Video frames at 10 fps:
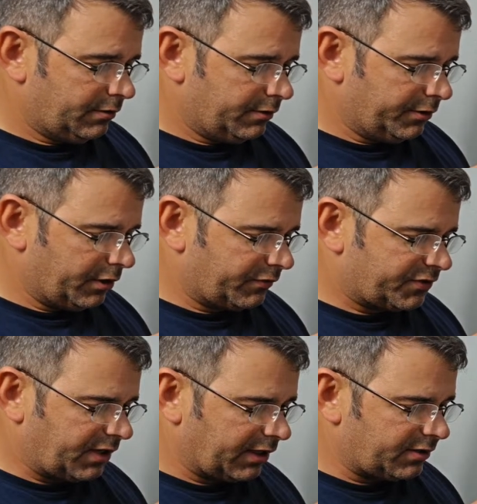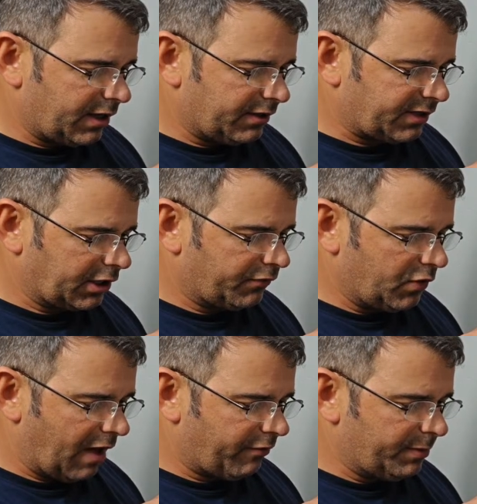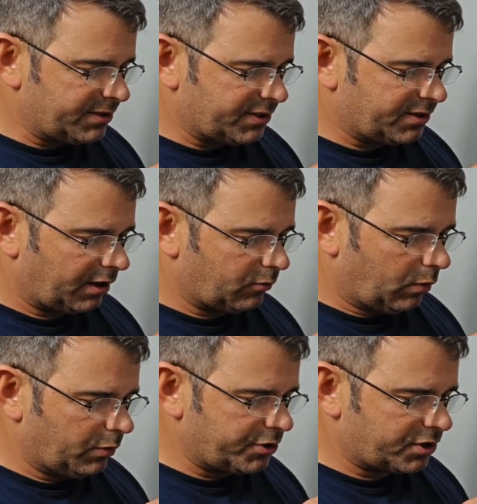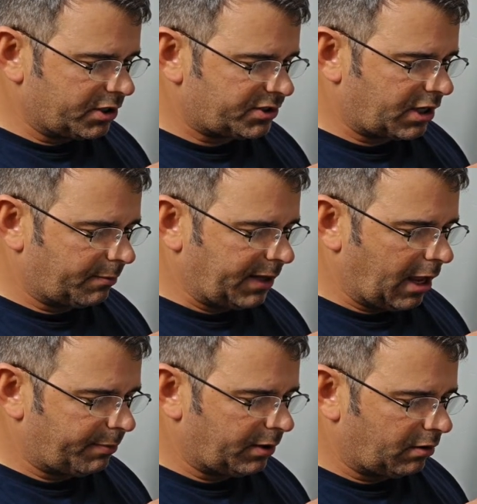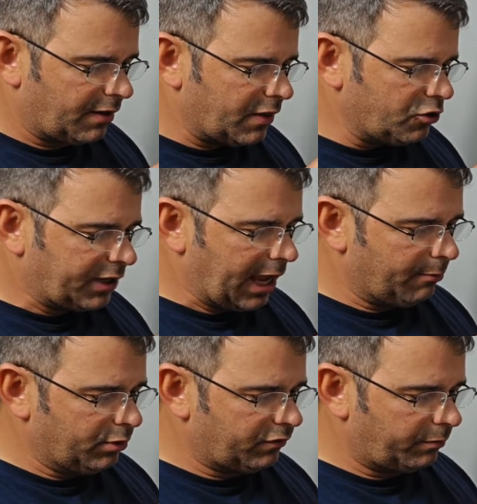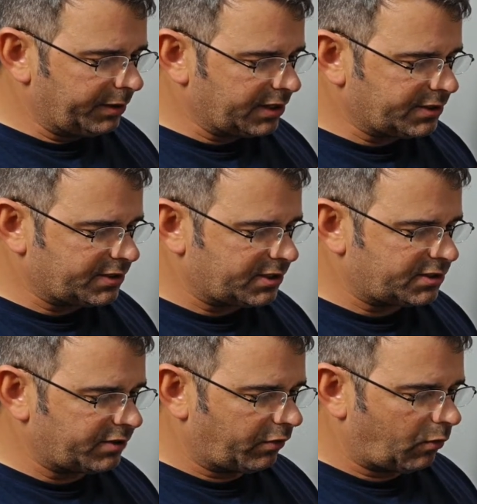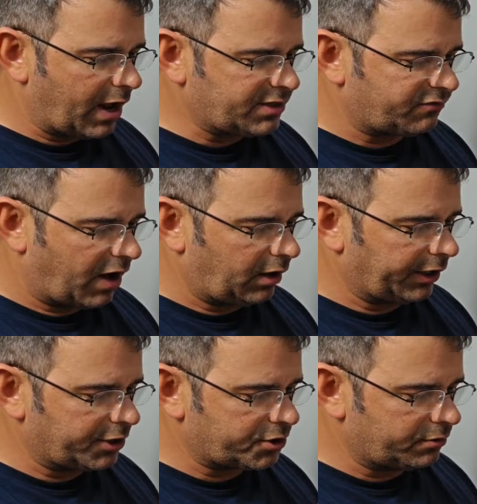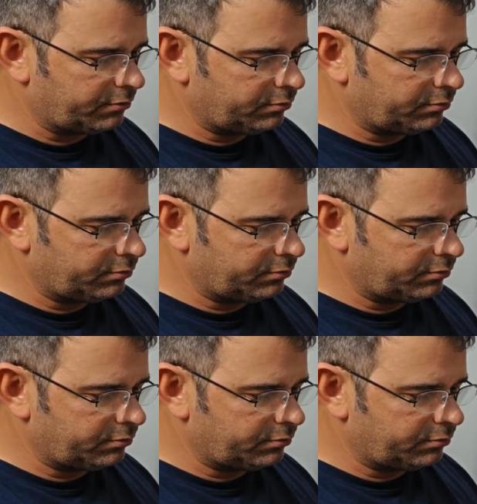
it's like if you have a business, like, well, we're just going to set up camp here, and then you can't move them because it's a civil rights violation.